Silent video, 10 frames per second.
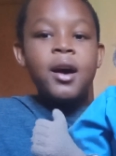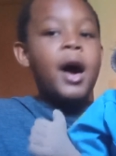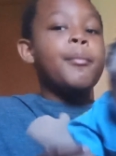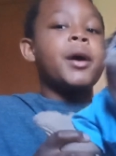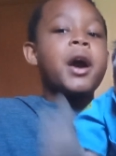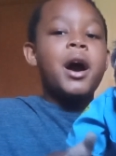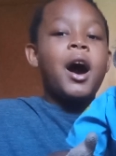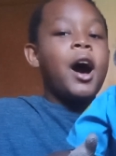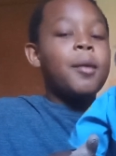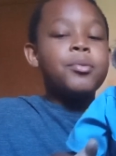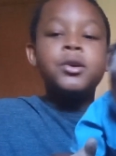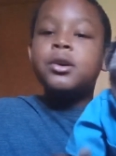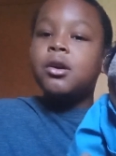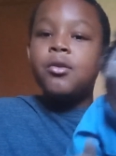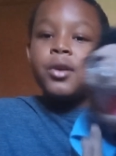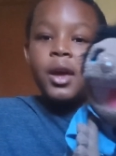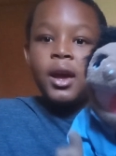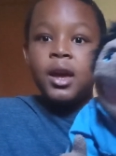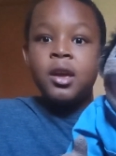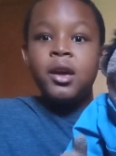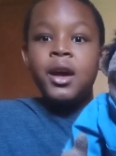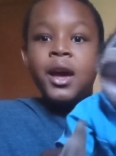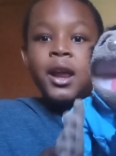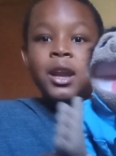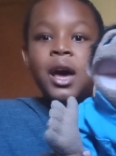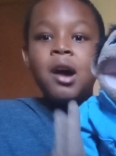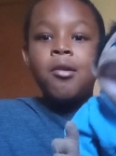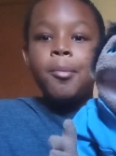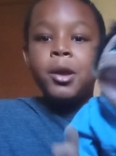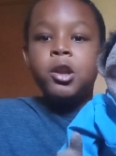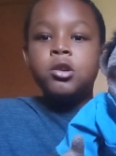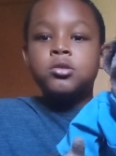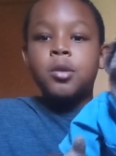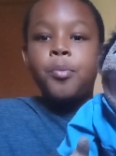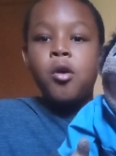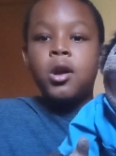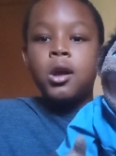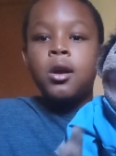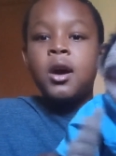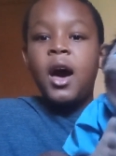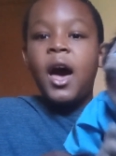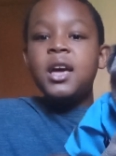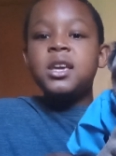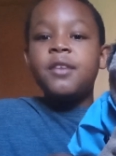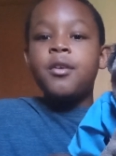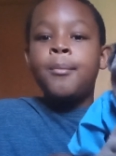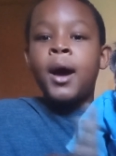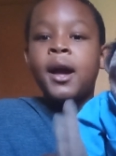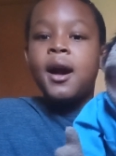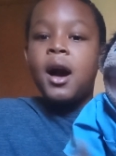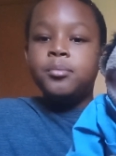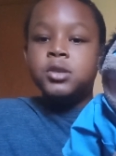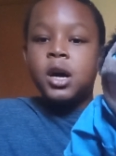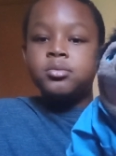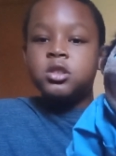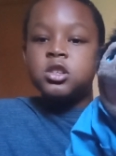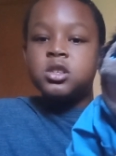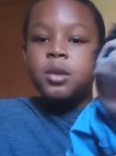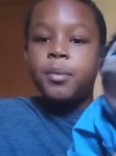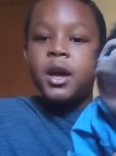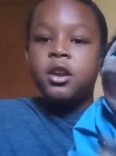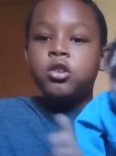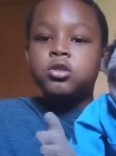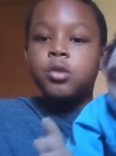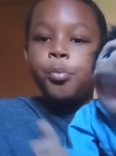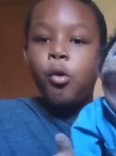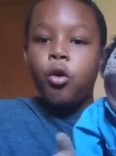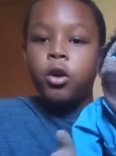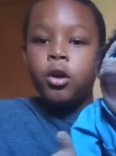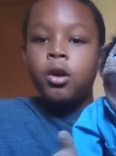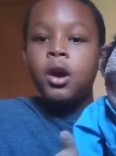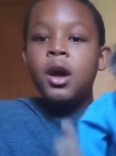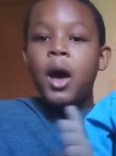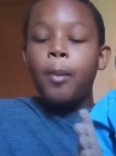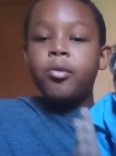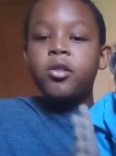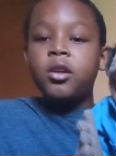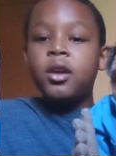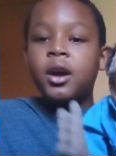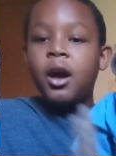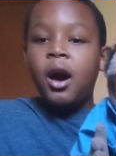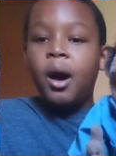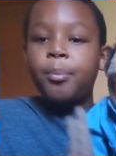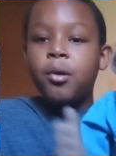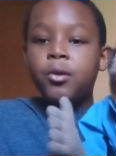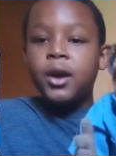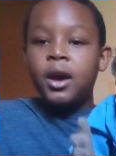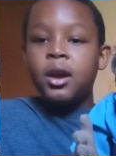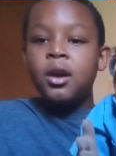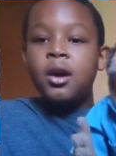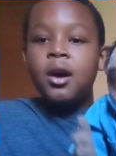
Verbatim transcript: I'm a cop, okay? And now I'm a news reporter. I gave up my cop job just to be a news reporter. I'm still a cop, okay?